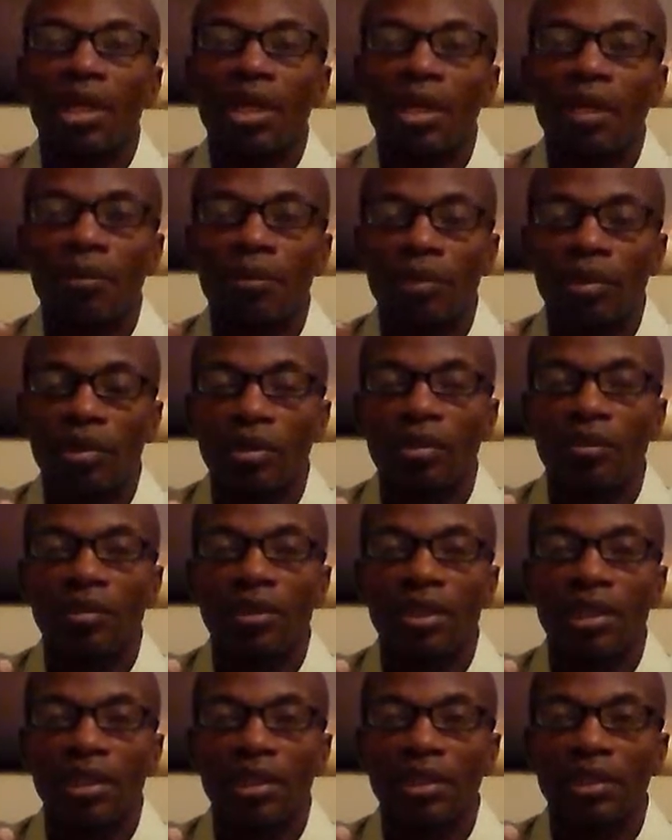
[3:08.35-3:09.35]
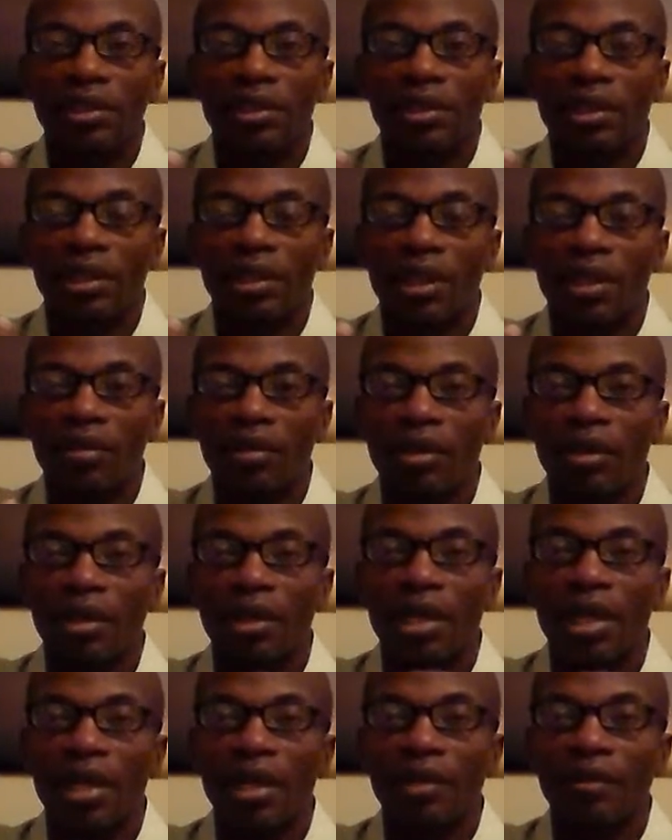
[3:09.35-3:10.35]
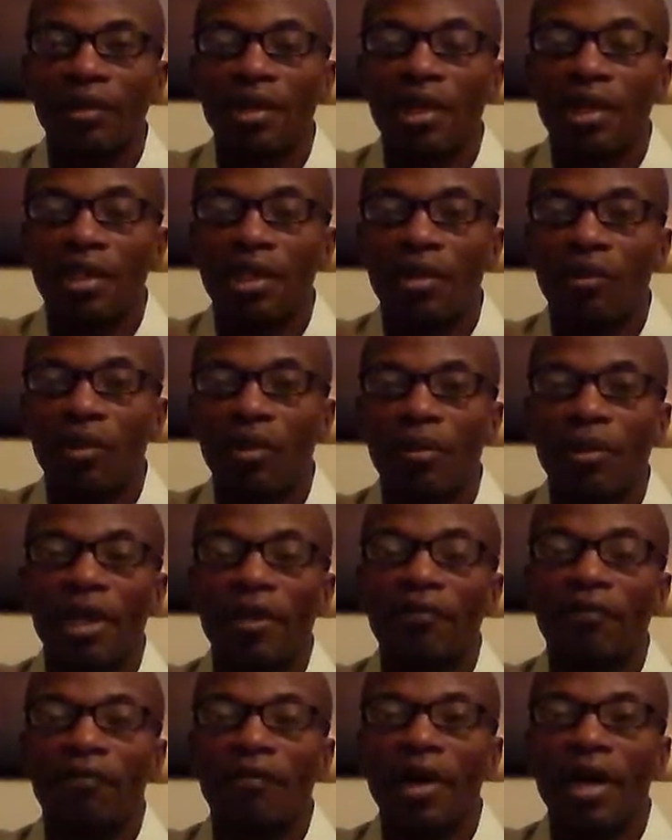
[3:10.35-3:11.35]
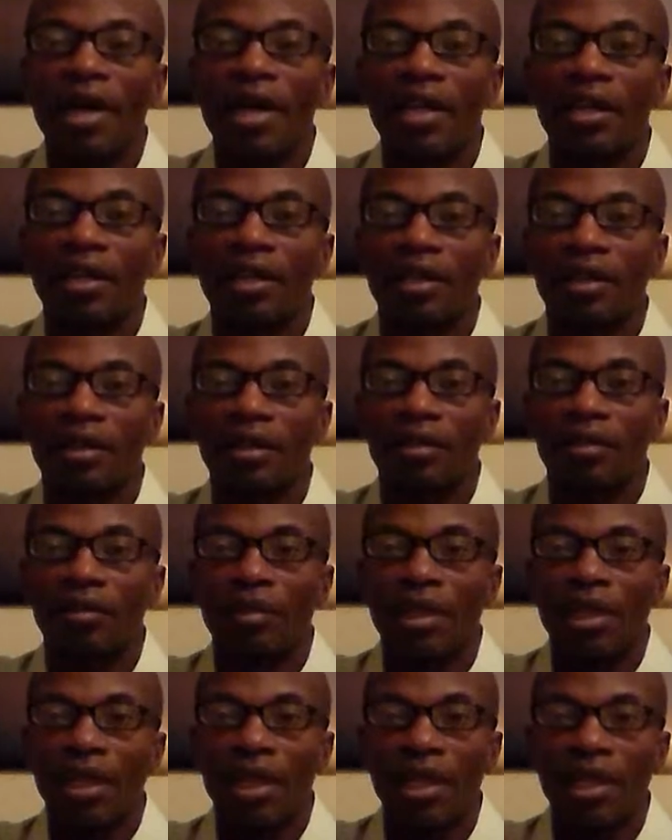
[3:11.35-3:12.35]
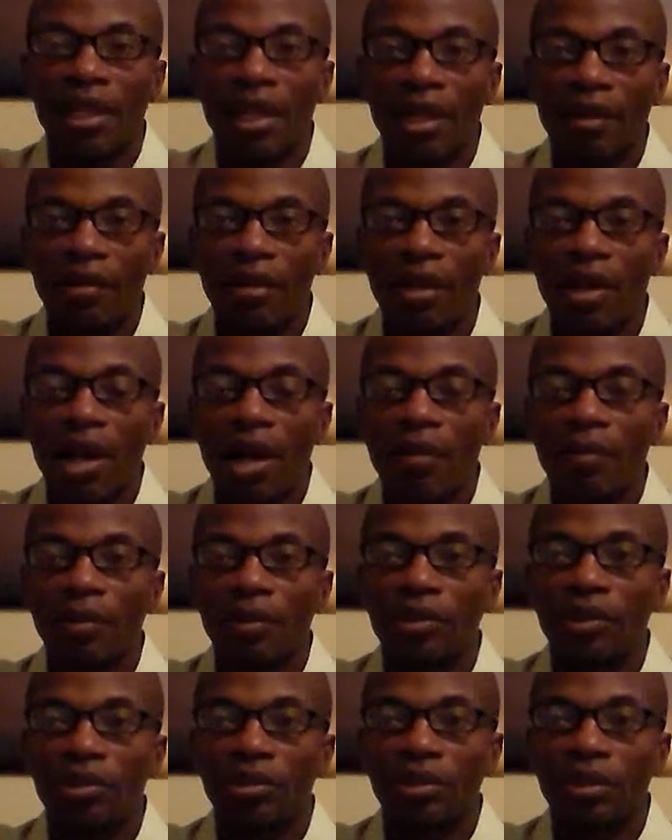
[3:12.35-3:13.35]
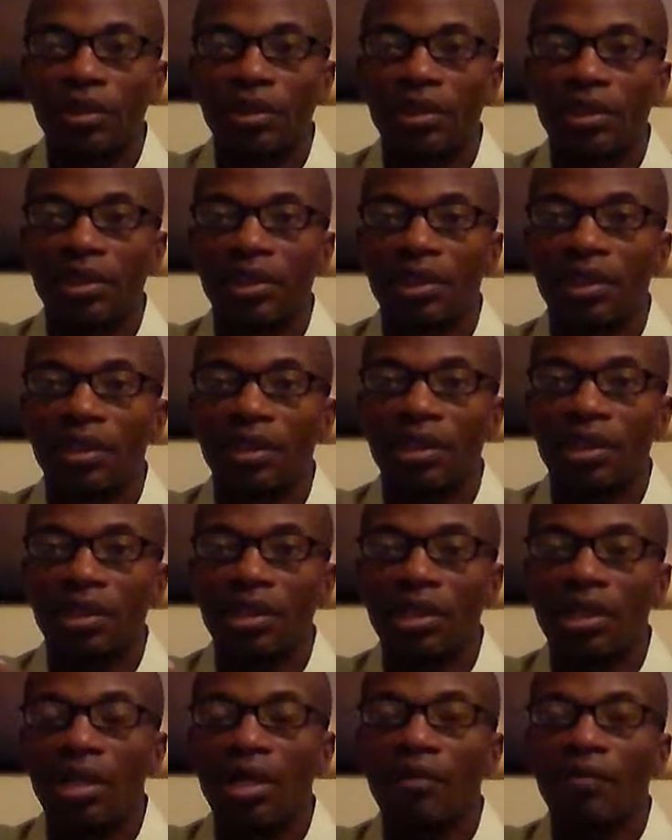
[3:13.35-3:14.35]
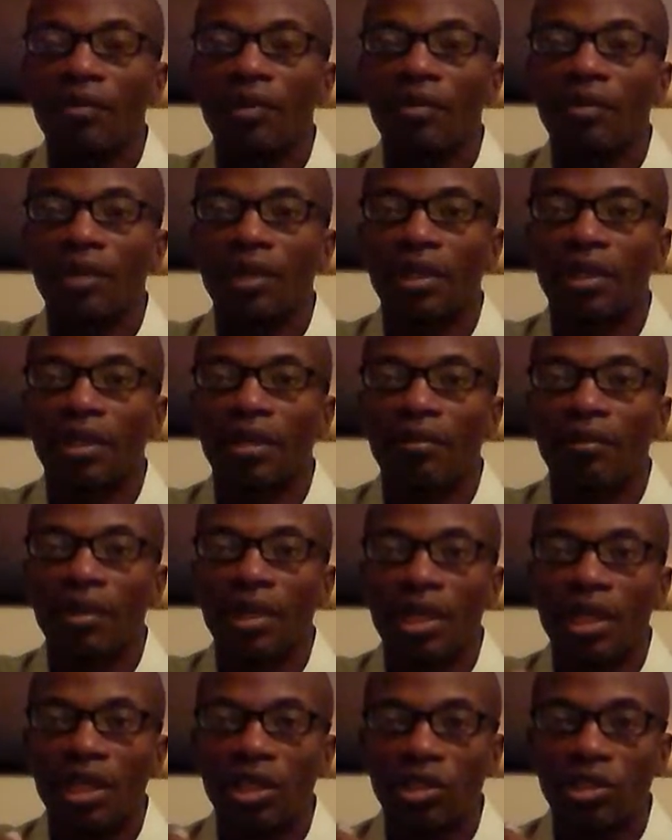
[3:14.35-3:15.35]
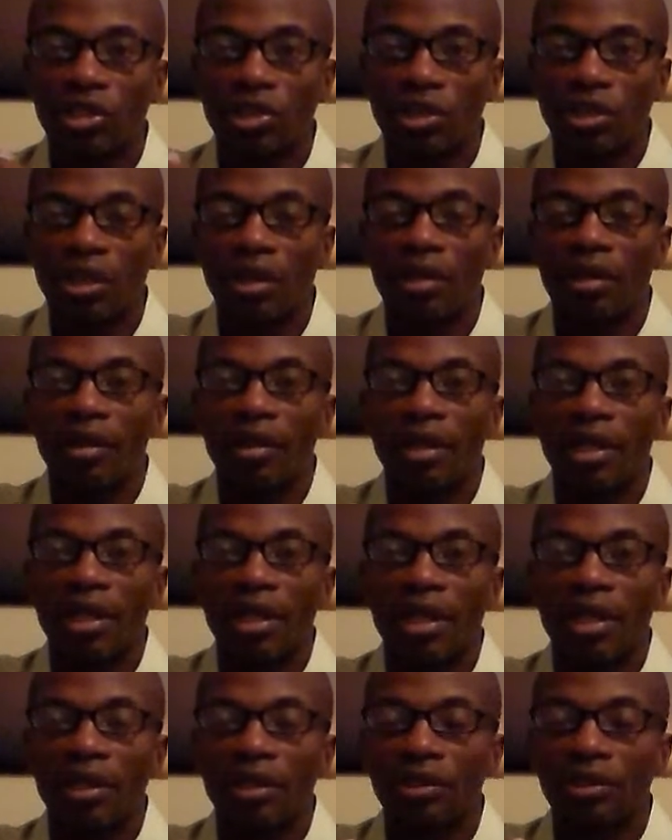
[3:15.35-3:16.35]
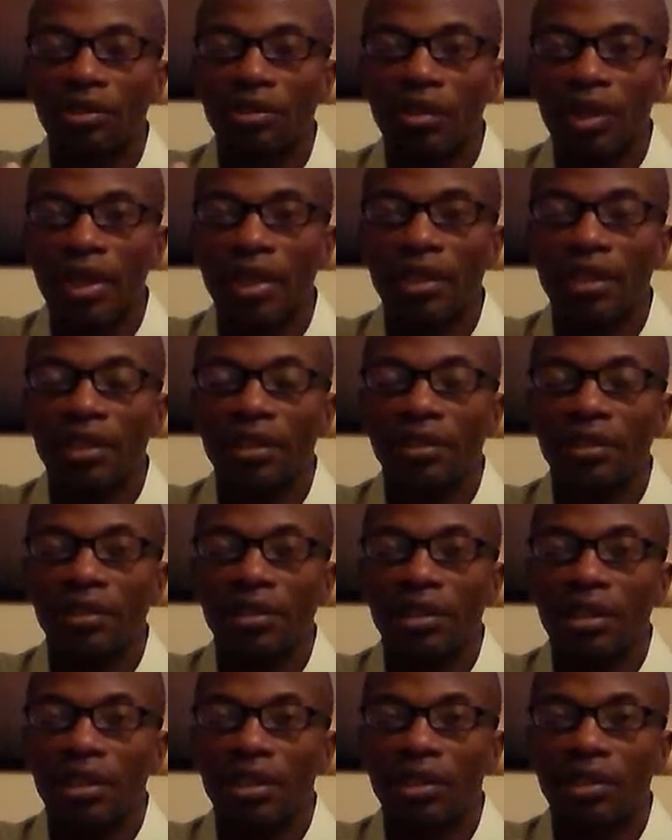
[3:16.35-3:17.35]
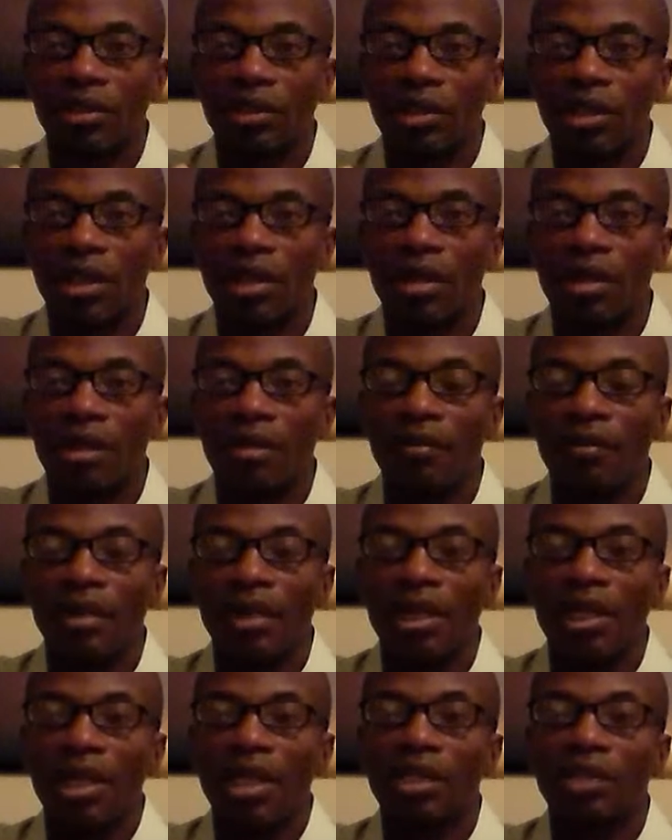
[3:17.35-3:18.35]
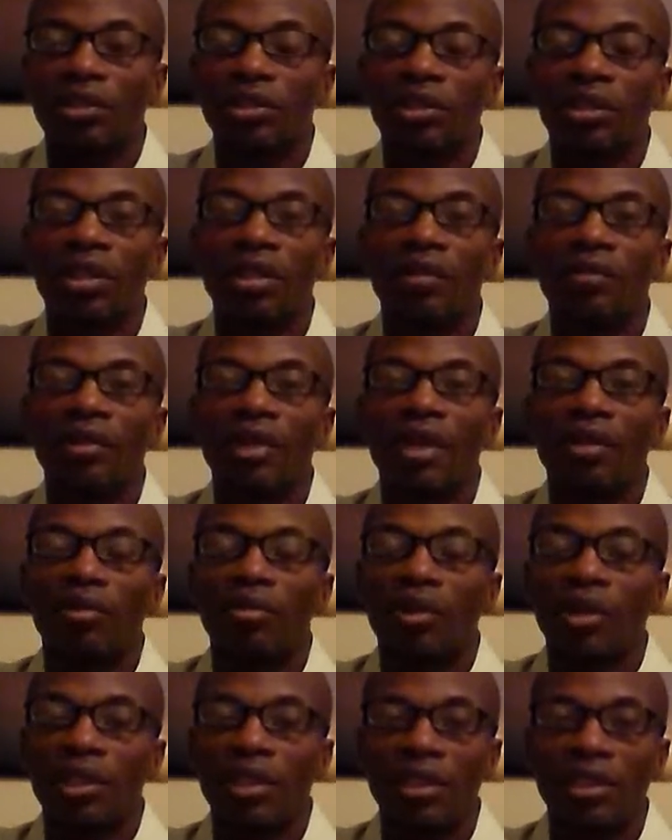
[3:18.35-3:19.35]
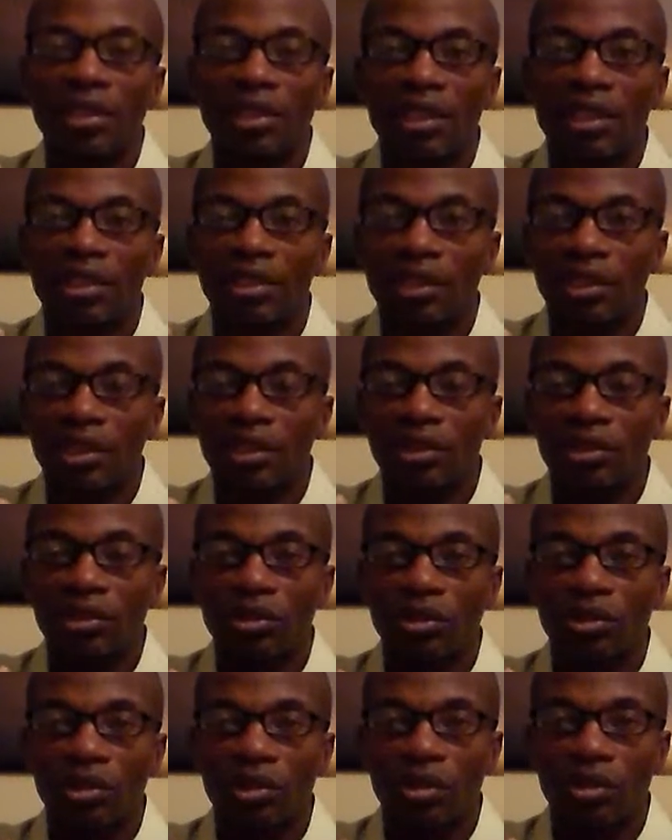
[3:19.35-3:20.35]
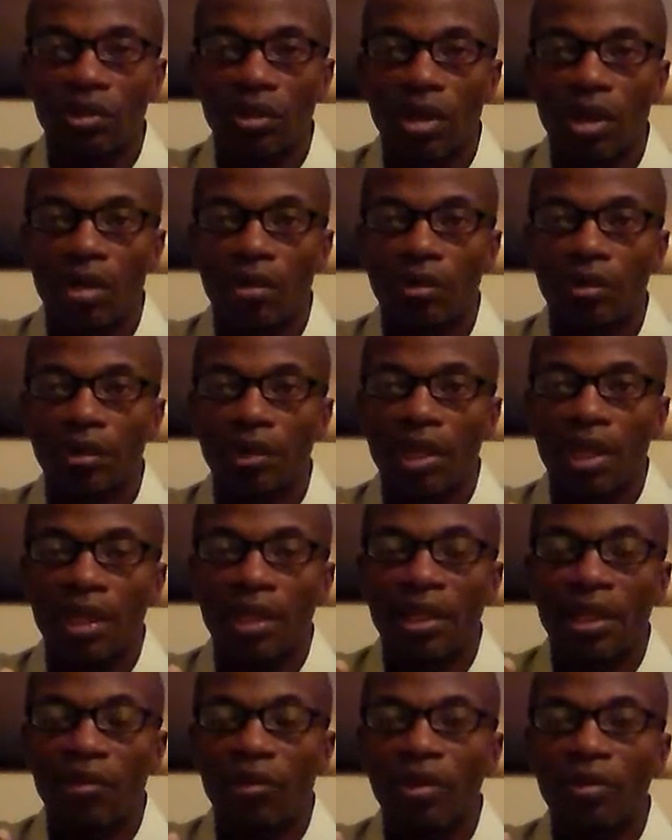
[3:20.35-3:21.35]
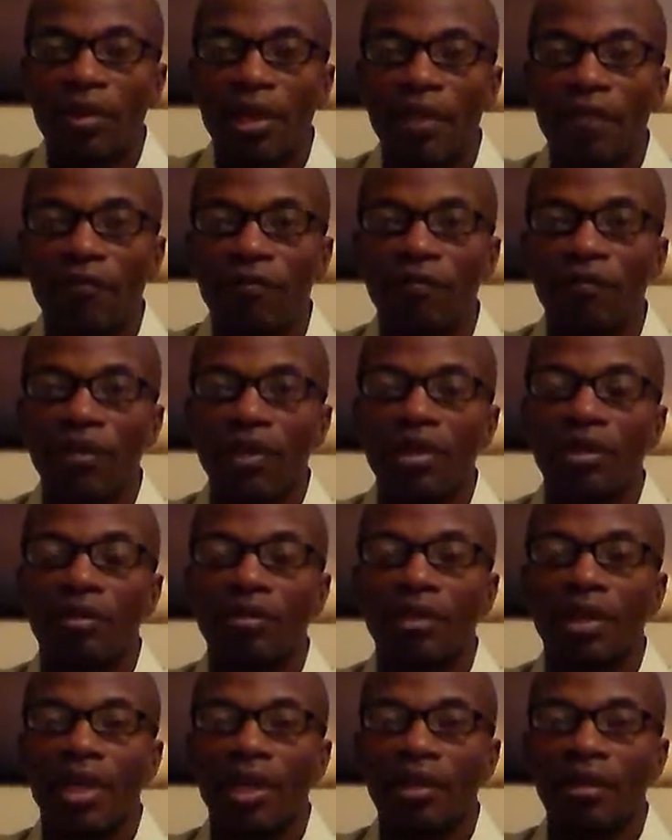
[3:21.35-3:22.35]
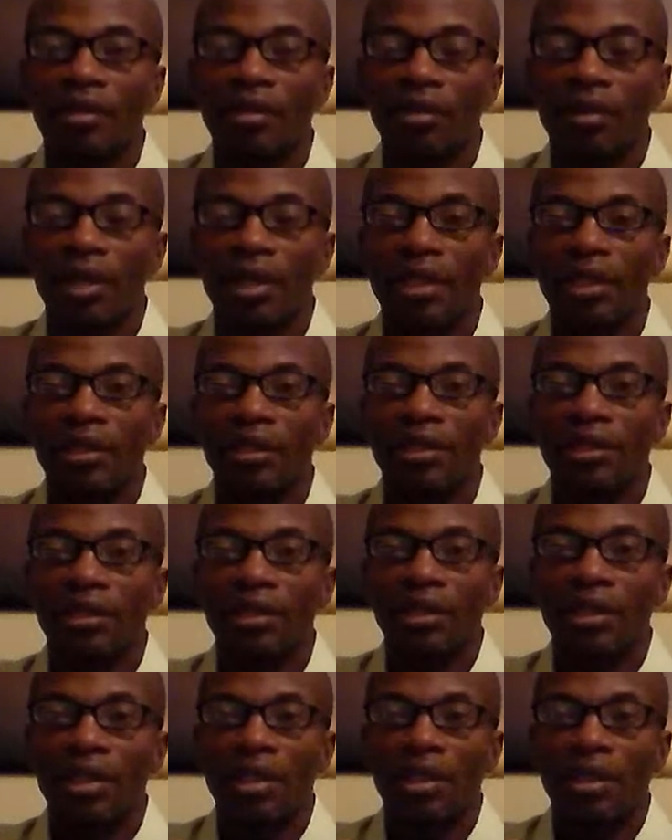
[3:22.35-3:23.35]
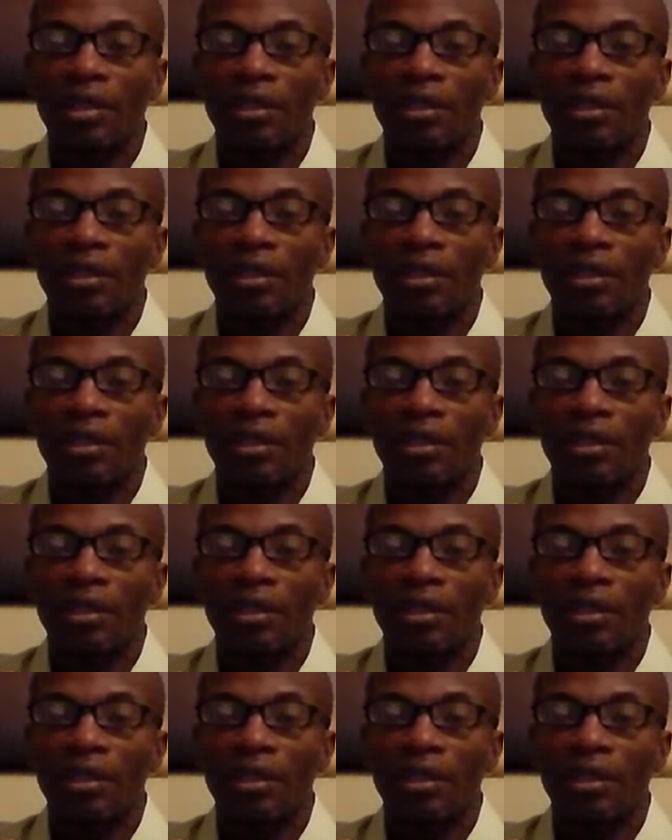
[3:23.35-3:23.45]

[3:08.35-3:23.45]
He put things in our life that we may find him and have the opportunity to love on him and share his greatness, his love that when he sent Jesus to the cross, that we may feel that grace